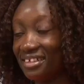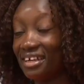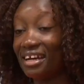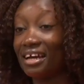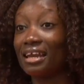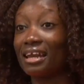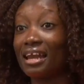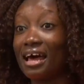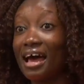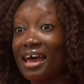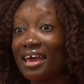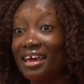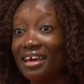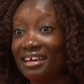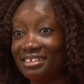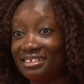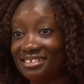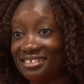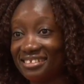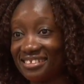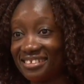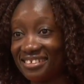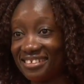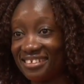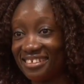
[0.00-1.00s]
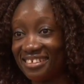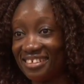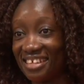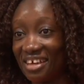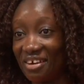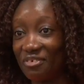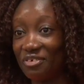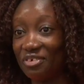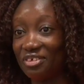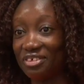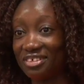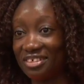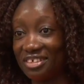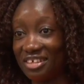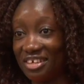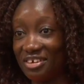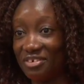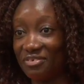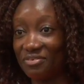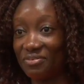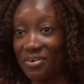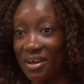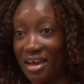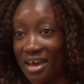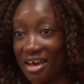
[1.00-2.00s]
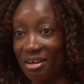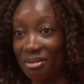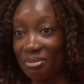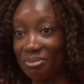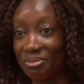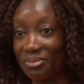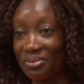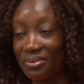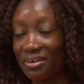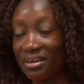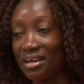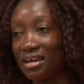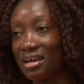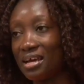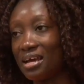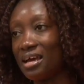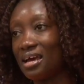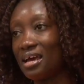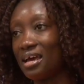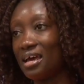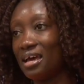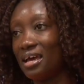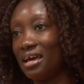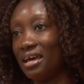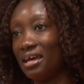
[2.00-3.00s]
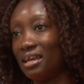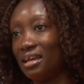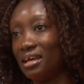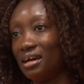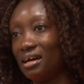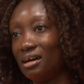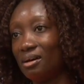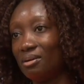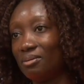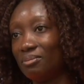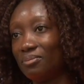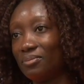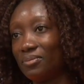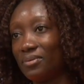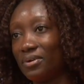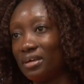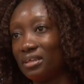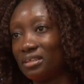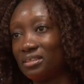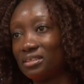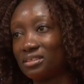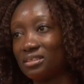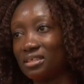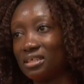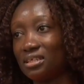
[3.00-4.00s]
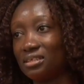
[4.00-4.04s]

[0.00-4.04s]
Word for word: the clients that receive help, and um, it,